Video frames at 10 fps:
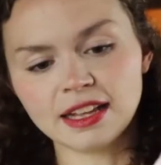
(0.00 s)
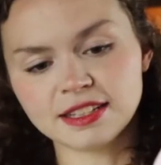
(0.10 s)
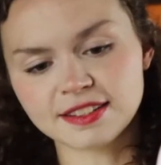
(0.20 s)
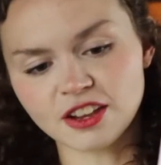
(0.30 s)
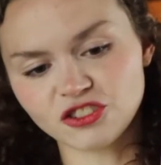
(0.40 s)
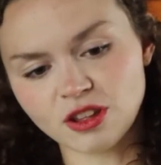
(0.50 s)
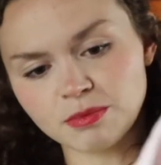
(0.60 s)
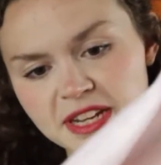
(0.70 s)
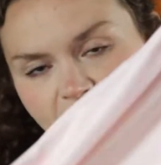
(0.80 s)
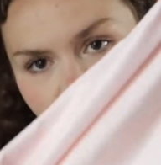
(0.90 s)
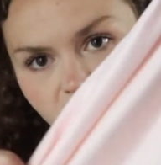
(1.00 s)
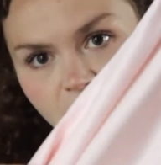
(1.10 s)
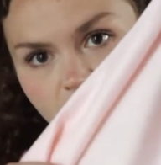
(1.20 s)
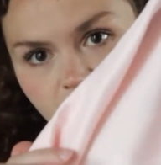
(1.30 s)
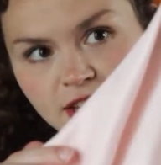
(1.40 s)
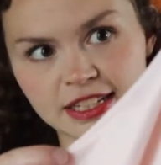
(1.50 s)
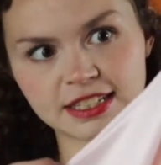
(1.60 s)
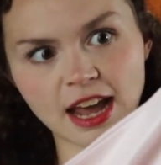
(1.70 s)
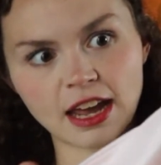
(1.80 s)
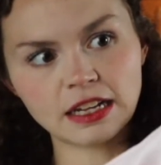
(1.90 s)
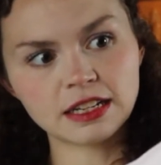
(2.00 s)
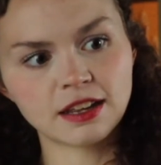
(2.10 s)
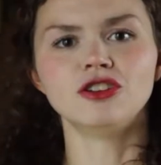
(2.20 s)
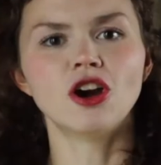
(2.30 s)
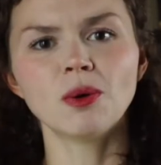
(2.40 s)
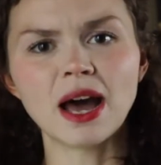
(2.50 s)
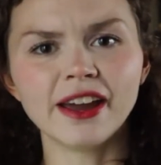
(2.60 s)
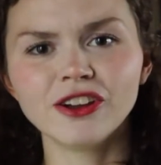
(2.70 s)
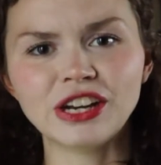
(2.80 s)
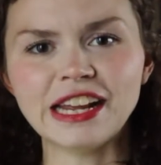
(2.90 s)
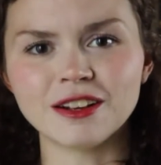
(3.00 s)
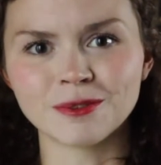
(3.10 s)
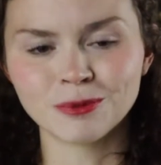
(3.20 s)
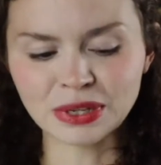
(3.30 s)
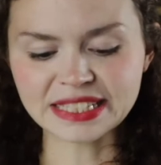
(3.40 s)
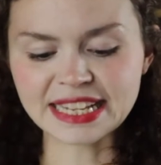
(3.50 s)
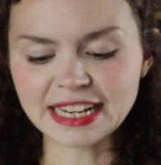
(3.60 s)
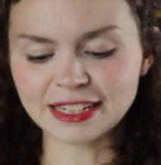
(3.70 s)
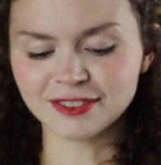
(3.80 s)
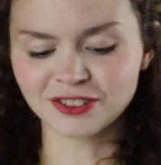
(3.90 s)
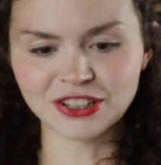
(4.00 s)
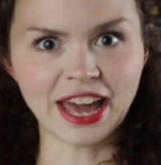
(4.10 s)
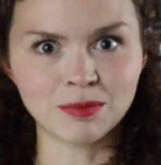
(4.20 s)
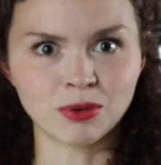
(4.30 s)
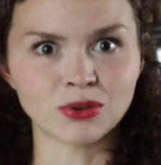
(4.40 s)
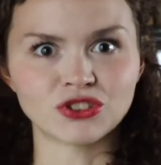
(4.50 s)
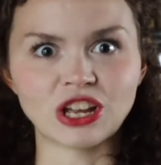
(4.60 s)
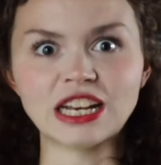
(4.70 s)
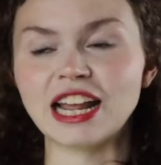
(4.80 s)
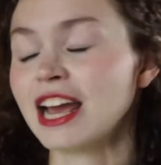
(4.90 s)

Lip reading: and stitch them down on this side. No ironing was needed for that portion.